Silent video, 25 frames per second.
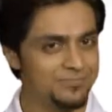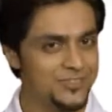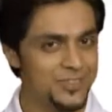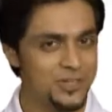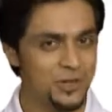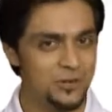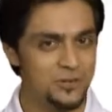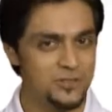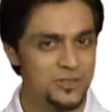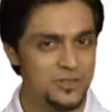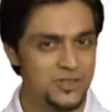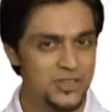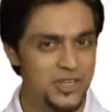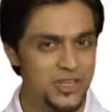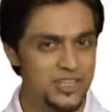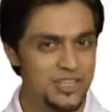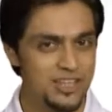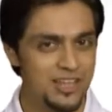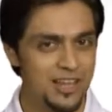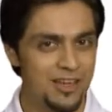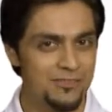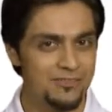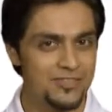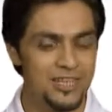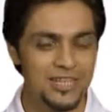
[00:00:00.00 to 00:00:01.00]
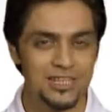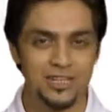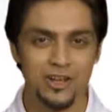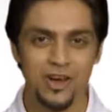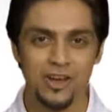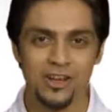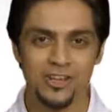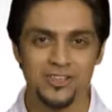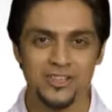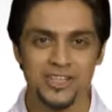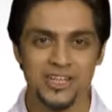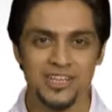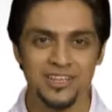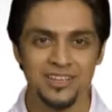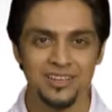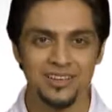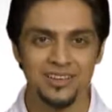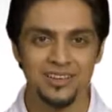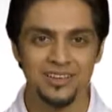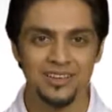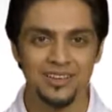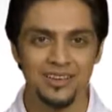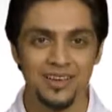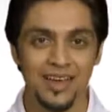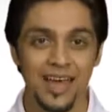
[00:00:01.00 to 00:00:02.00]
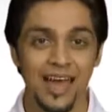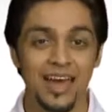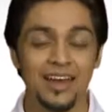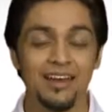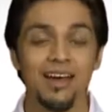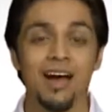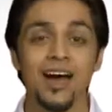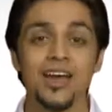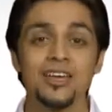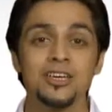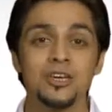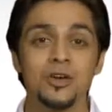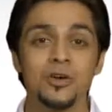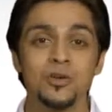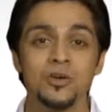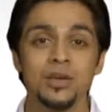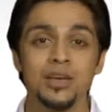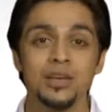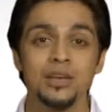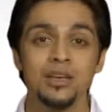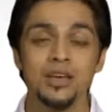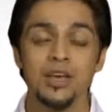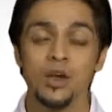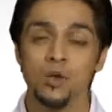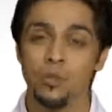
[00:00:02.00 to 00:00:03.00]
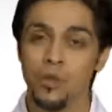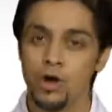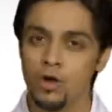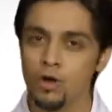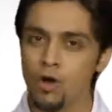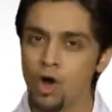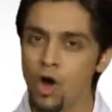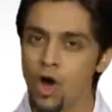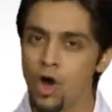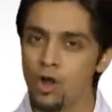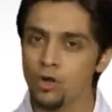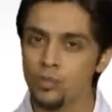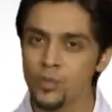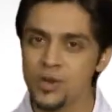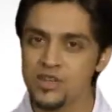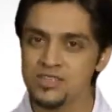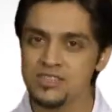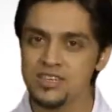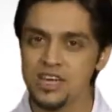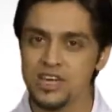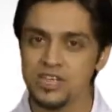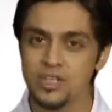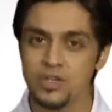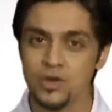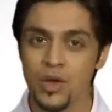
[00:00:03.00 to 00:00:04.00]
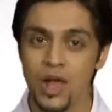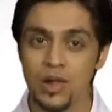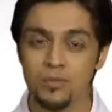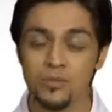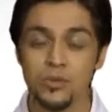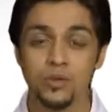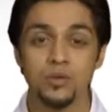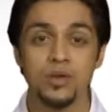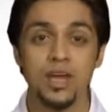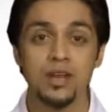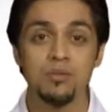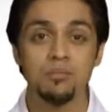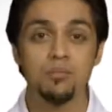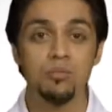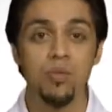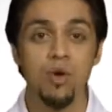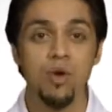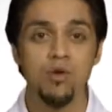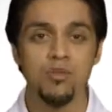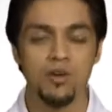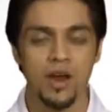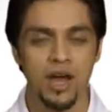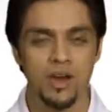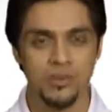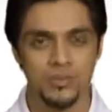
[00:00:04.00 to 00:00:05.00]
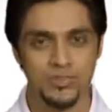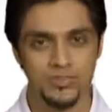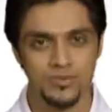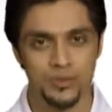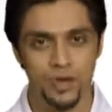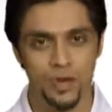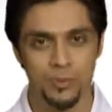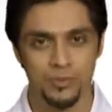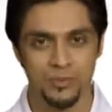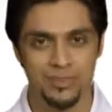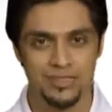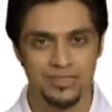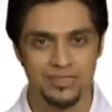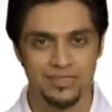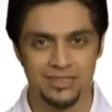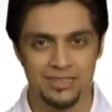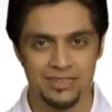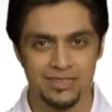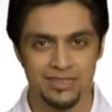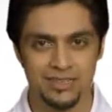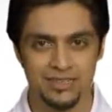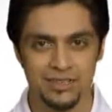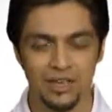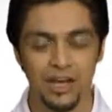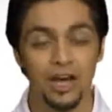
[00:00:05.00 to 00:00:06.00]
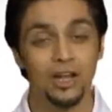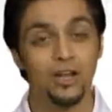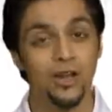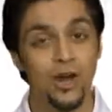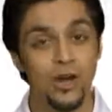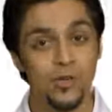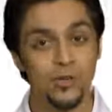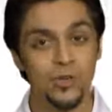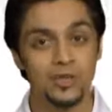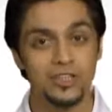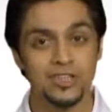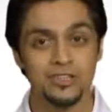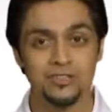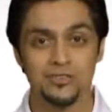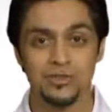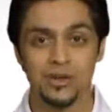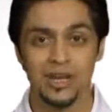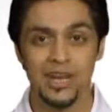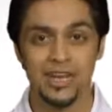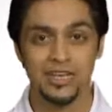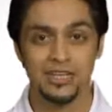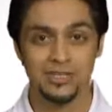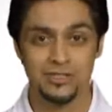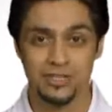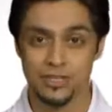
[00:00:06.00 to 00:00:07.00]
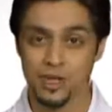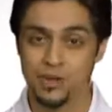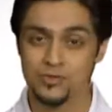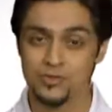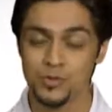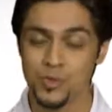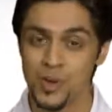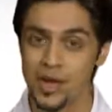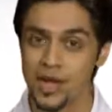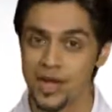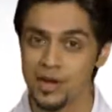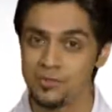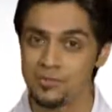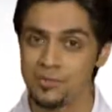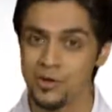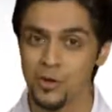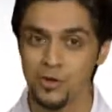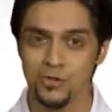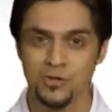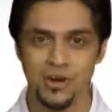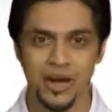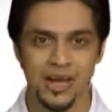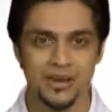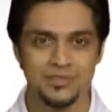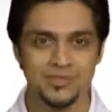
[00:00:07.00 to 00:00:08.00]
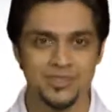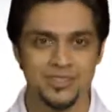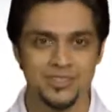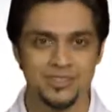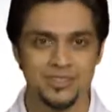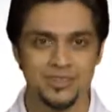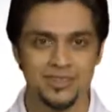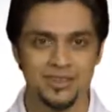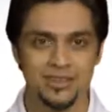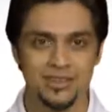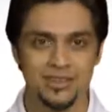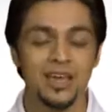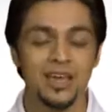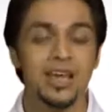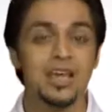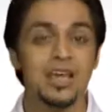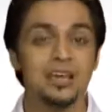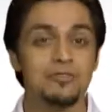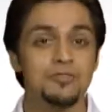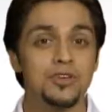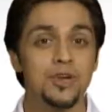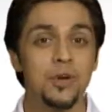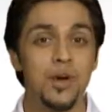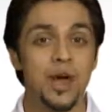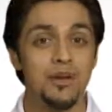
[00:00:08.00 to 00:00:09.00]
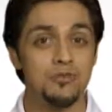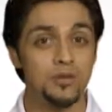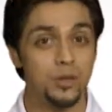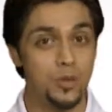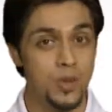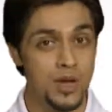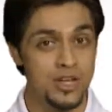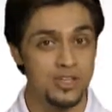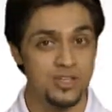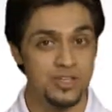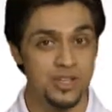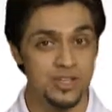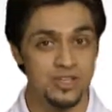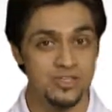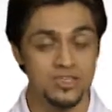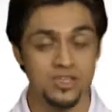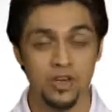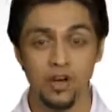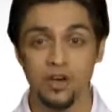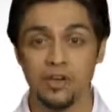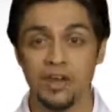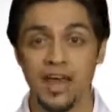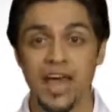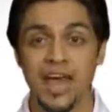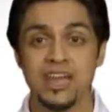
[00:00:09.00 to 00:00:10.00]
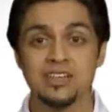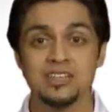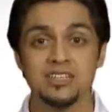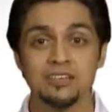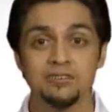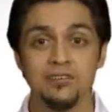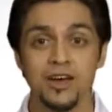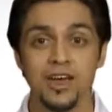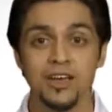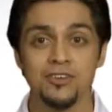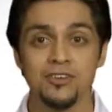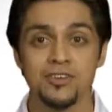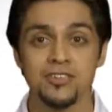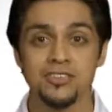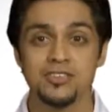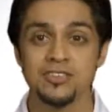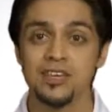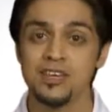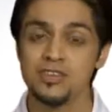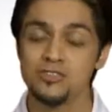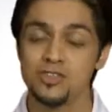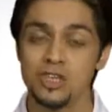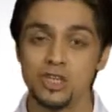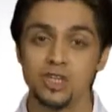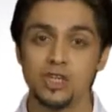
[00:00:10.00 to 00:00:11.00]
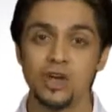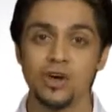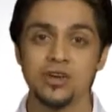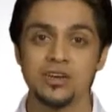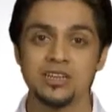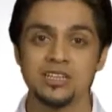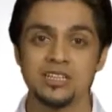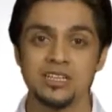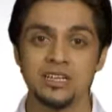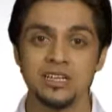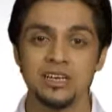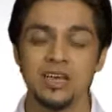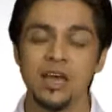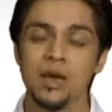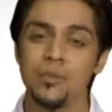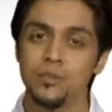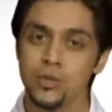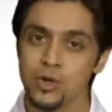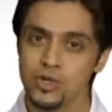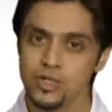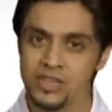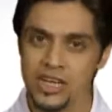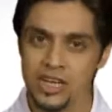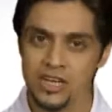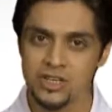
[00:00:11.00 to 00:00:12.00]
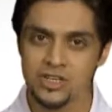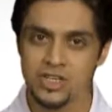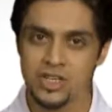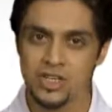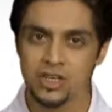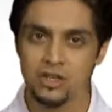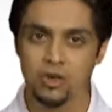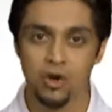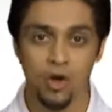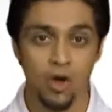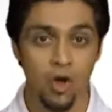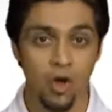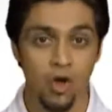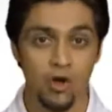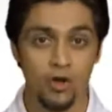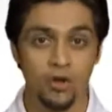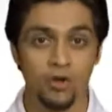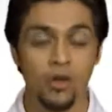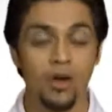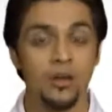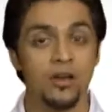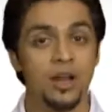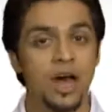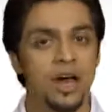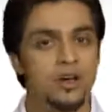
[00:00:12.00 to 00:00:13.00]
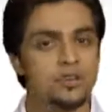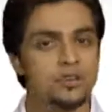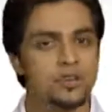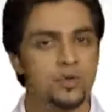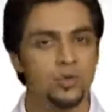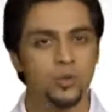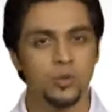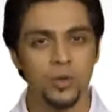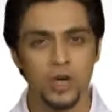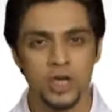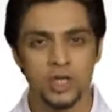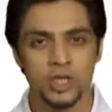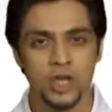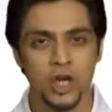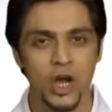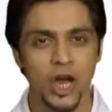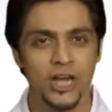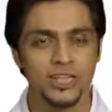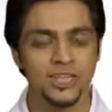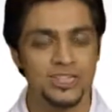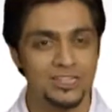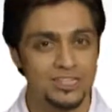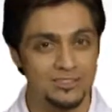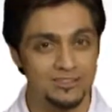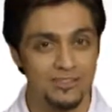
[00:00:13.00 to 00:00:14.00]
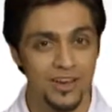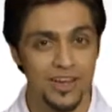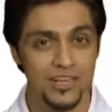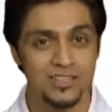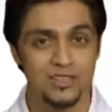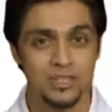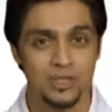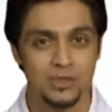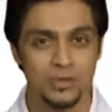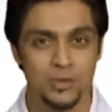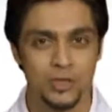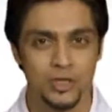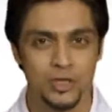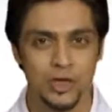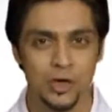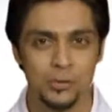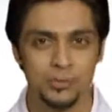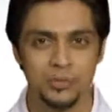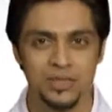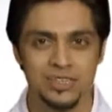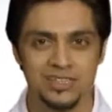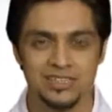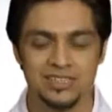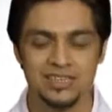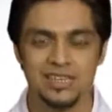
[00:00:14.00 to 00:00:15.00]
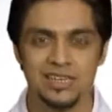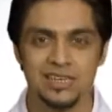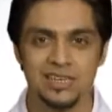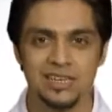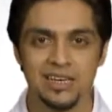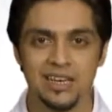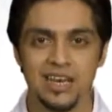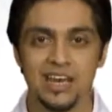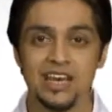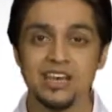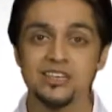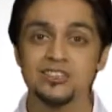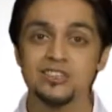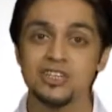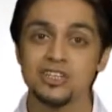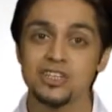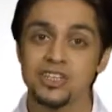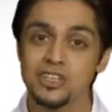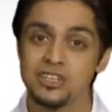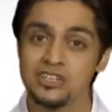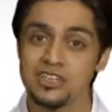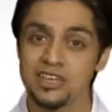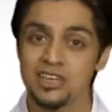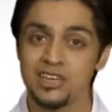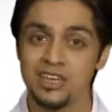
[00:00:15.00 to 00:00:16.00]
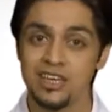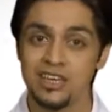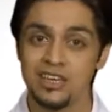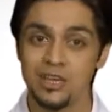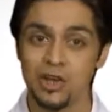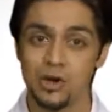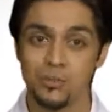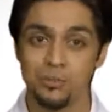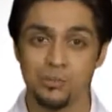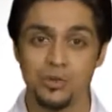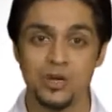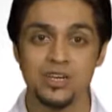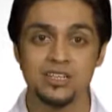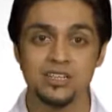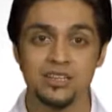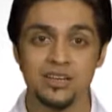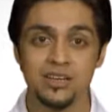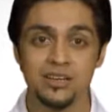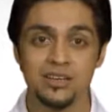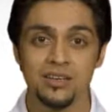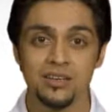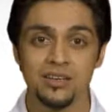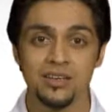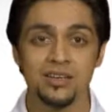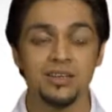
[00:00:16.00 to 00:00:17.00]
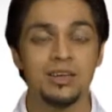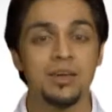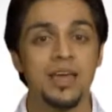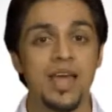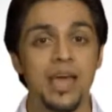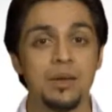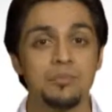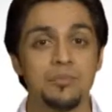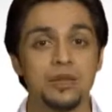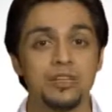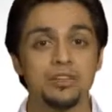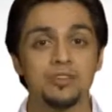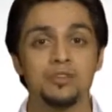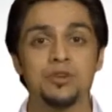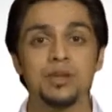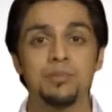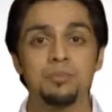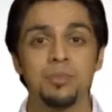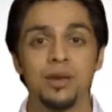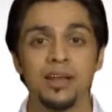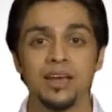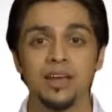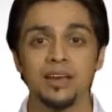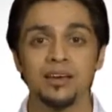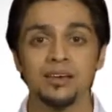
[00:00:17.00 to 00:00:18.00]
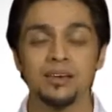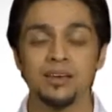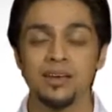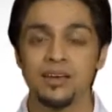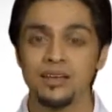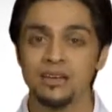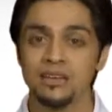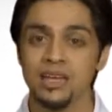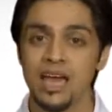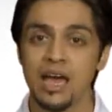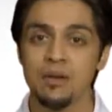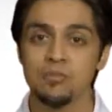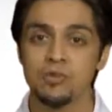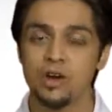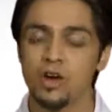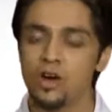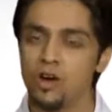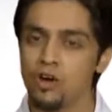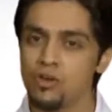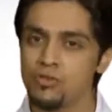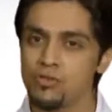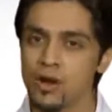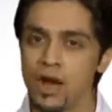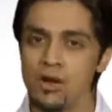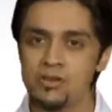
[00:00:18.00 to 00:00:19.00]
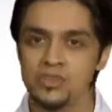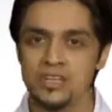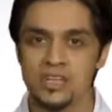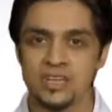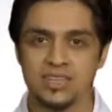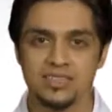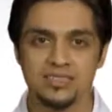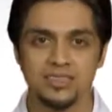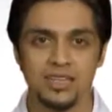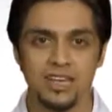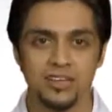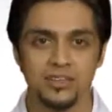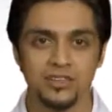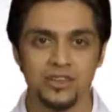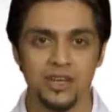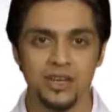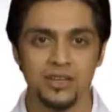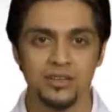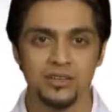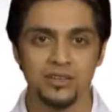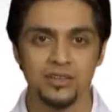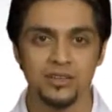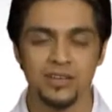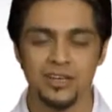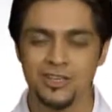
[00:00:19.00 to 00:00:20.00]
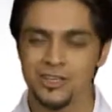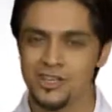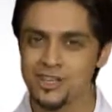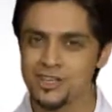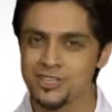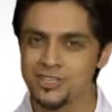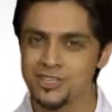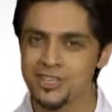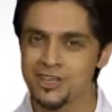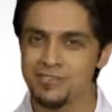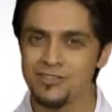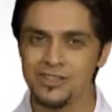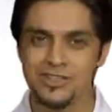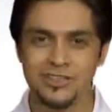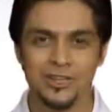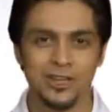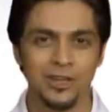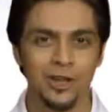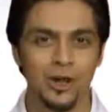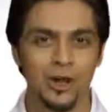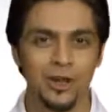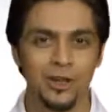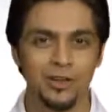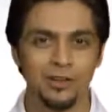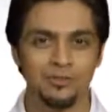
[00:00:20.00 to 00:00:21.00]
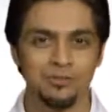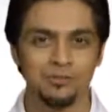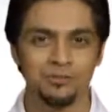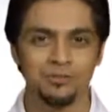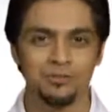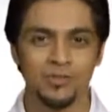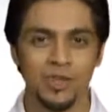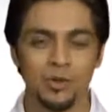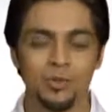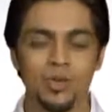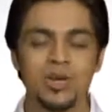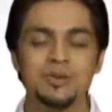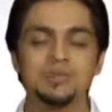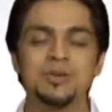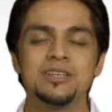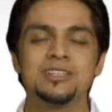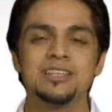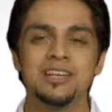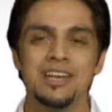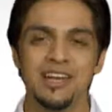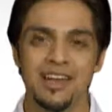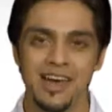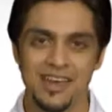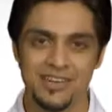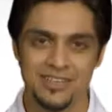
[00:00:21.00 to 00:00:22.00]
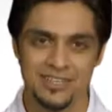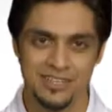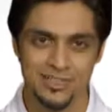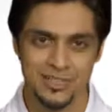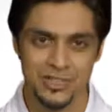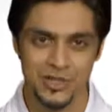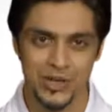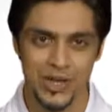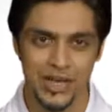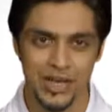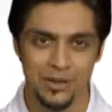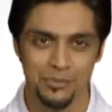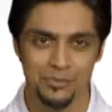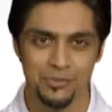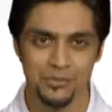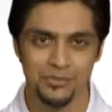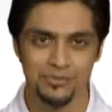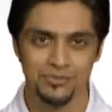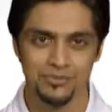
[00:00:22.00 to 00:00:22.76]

Don't you just love technology? At iYogi, we're always here to help you get more out of your P C, along with its related software and programs. If you have questions on antivirus, security, protection, or on how to work your other devices with your P C, such as syncing your printer, M P three player, camera or router, et cetera, just give us a call. We'd be delighted to help.